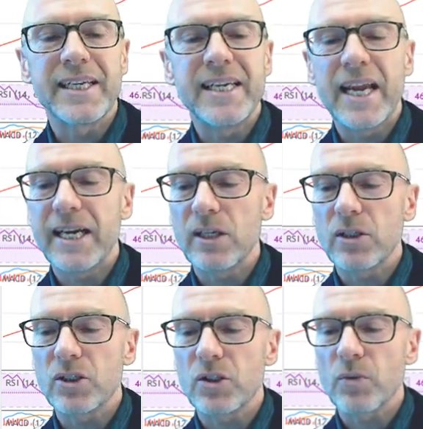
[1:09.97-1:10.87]

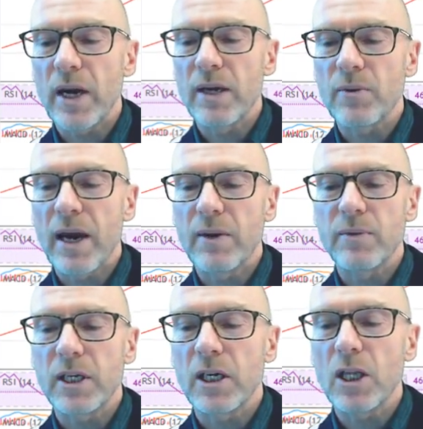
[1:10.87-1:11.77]
yields around
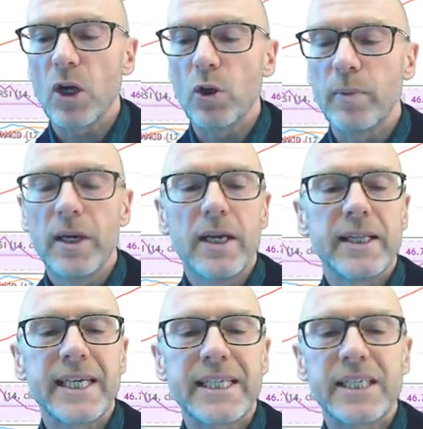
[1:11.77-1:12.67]
the globe,
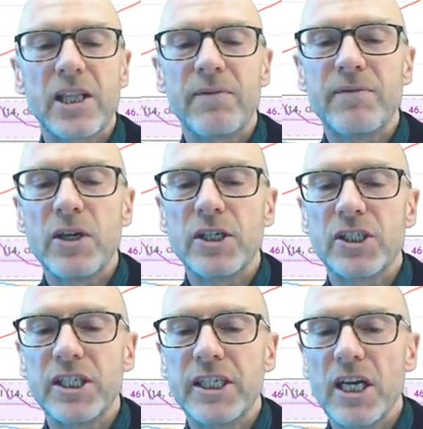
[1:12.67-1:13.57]
this is the
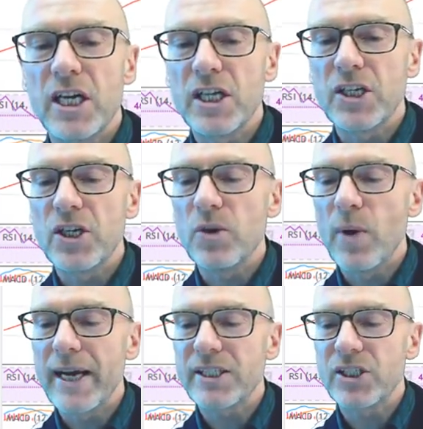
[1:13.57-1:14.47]
30-year
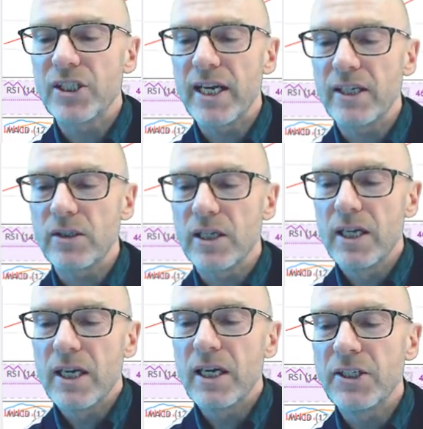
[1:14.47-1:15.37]
US yield,
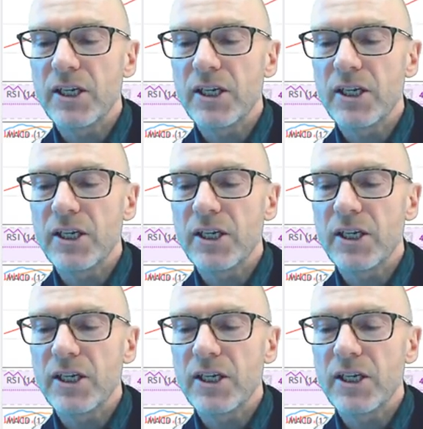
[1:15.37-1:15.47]
and you